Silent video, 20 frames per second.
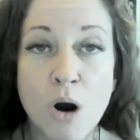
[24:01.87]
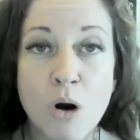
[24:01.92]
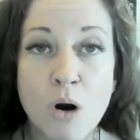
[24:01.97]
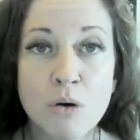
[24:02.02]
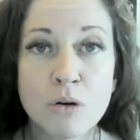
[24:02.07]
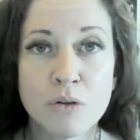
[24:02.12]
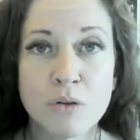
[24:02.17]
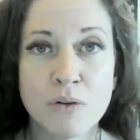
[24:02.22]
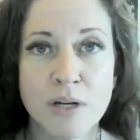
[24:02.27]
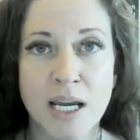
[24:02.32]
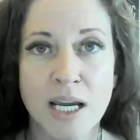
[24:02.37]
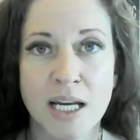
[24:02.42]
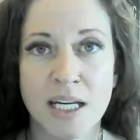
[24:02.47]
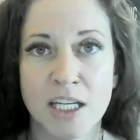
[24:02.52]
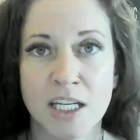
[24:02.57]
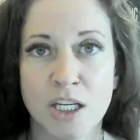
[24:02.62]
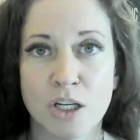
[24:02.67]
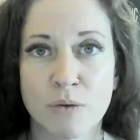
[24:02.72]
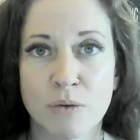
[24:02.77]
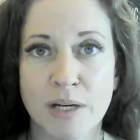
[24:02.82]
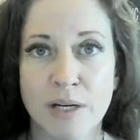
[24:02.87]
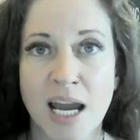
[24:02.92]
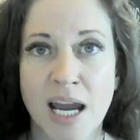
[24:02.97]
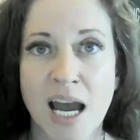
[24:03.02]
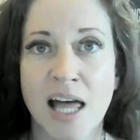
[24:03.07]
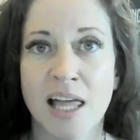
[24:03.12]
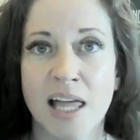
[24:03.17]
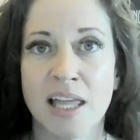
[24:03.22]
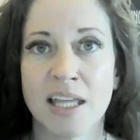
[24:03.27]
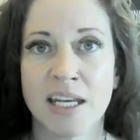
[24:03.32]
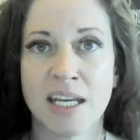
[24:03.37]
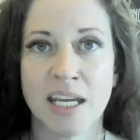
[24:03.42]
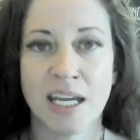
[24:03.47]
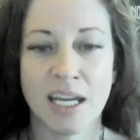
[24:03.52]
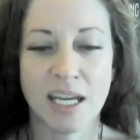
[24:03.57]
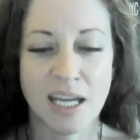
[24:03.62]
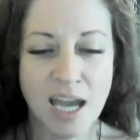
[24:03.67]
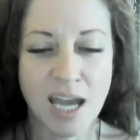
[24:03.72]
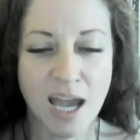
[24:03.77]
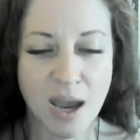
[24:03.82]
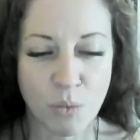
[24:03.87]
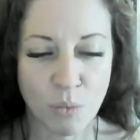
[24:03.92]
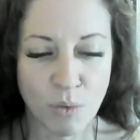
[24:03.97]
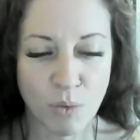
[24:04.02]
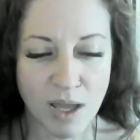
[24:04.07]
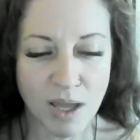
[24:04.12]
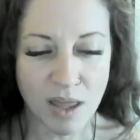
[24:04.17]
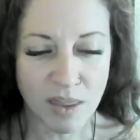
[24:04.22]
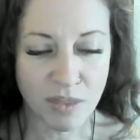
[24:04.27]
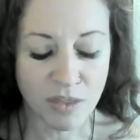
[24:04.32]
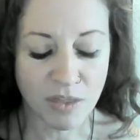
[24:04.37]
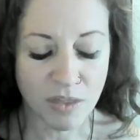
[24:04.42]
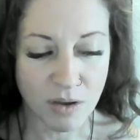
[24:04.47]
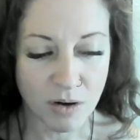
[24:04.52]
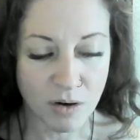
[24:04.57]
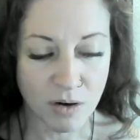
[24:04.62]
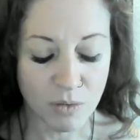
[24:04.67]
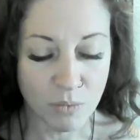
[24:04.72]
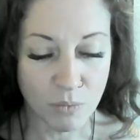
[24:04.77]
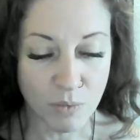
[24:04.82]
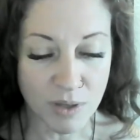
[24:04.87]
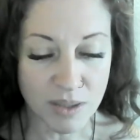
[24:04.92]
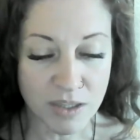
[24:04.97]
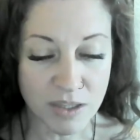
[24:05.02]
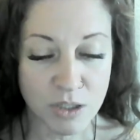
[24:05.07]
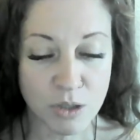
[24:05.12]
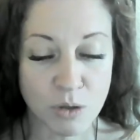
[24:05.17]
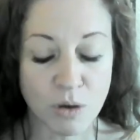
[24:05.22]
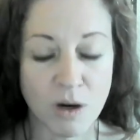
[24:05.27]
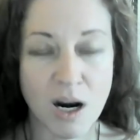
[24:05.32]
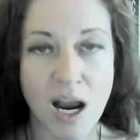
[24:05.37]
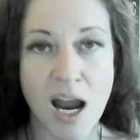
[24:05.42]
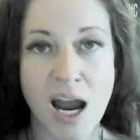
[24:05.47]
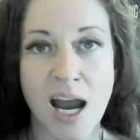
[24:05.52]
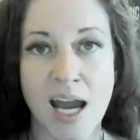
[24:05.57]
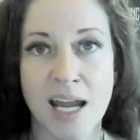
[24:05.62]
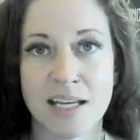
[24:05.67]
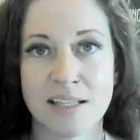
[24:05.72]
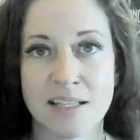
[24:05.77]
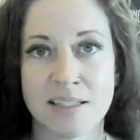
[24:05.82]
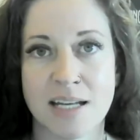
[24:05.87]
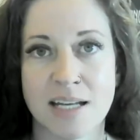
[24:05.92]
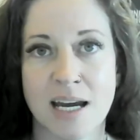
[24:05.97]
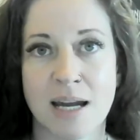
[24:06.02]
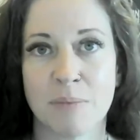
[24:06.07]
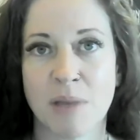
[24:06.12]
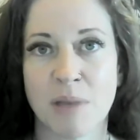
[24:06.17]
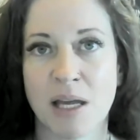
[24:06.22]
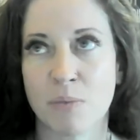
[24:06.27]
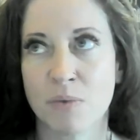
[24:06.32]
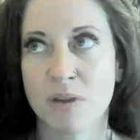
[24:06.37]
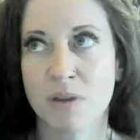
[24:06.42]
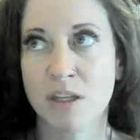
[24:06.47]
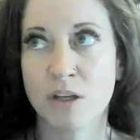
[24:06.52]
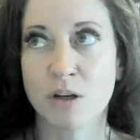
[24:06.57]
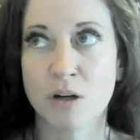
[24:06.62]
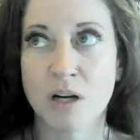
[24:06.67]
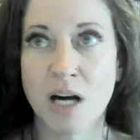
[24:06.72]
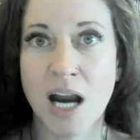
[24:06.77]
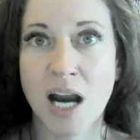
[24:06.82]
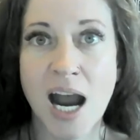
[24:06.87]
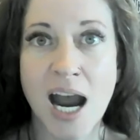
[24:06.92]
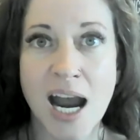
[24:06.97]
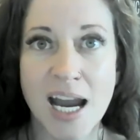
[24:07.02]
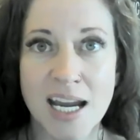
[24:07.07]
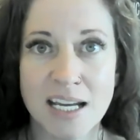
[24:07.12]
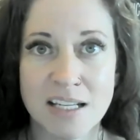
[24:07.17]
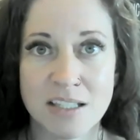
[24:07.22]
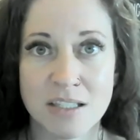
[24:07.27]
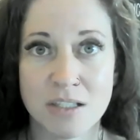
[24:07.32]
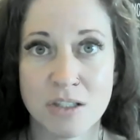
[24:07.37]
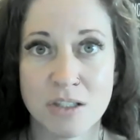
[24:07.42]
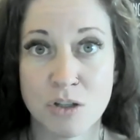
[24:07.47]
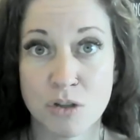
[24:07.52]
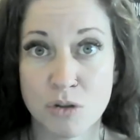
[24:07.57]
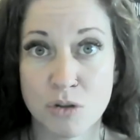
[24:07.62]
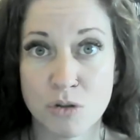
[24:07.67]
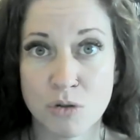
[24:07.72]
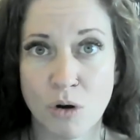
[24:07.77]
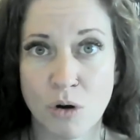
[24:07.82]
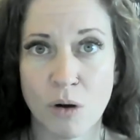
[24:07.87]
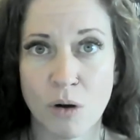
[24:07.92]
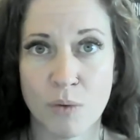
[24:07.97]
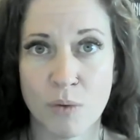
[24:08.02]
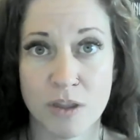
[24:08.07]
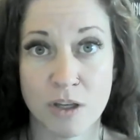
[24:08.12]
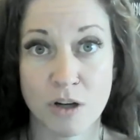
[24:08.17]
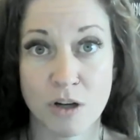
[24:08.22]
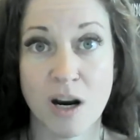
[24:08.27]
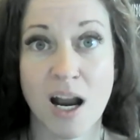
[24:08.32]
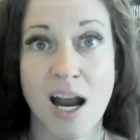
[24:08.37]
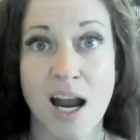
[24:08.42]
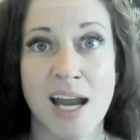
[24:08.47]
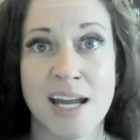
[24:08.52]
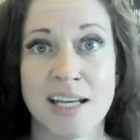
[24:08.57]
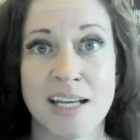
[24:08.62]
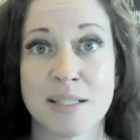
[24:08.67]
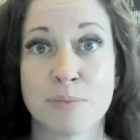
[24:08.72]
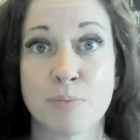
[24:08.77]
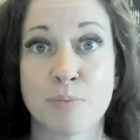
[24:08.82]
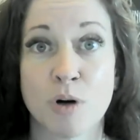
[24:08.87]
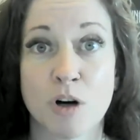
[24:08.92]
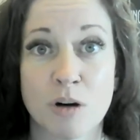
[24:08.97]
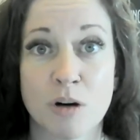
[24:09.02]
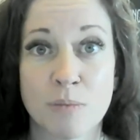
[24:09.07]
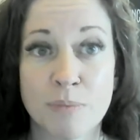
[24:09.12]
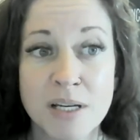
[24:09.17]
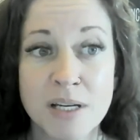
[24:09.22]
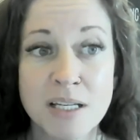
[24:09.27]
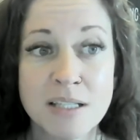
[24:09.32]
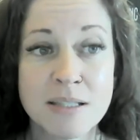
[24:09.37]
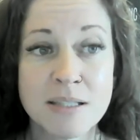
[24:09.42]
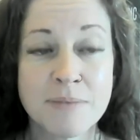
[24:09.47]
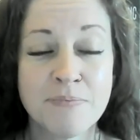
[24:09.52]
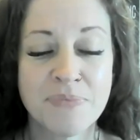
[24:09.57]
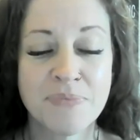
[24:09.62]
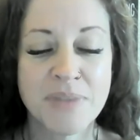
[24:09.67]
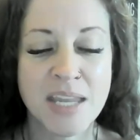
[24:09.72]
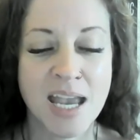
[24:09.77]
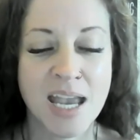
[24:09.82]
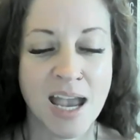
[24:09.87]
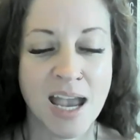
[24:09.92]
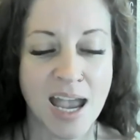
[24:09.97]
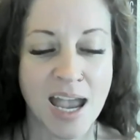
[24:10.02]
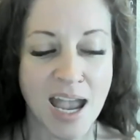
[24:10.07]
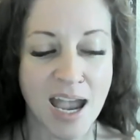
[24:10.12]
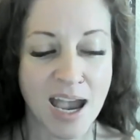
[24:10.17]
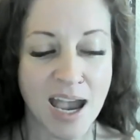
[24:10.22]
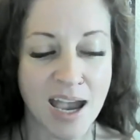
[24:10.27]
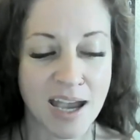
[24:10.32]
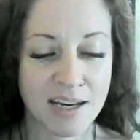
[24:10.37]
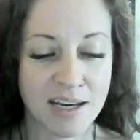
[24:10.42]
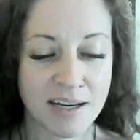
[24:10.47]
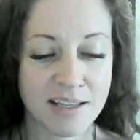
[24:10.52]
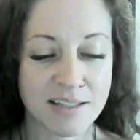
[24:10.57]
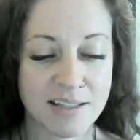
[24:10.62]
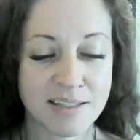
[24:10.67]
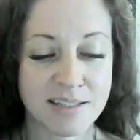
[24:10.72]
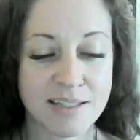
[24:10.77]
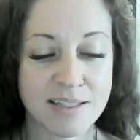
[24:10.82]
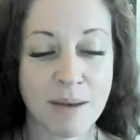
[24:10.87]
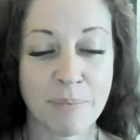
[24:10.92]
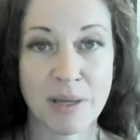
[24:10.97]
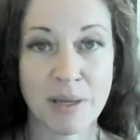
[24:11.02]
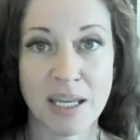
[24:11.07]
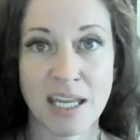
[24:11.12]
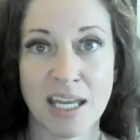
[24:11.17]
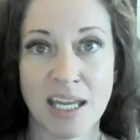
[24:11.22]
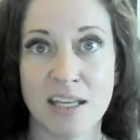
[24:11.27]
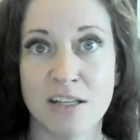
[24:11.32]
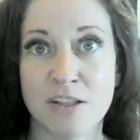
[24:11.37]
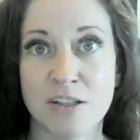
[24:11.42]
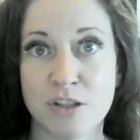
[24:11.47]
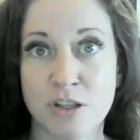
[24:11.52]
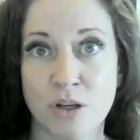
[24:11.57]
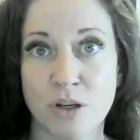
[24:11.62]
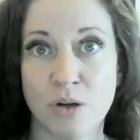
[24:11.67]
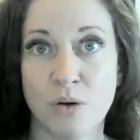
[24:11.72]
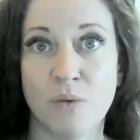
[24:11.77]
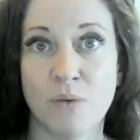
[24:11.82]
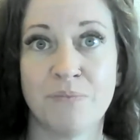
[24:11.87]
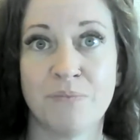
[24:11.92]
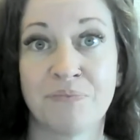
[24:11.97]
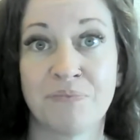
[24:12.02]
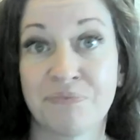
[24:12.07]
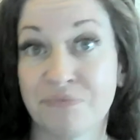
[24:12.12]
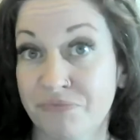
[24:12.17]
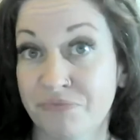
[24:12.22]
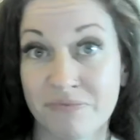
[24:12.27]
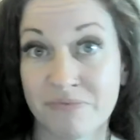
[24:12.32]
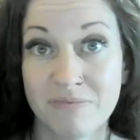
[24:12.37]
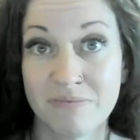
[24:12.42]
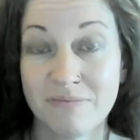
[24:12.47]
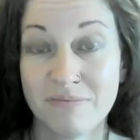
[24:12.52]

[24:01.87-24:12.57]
co-creating your reality with your highest timeline, with your highest soul, with your highest purpose, and stepping into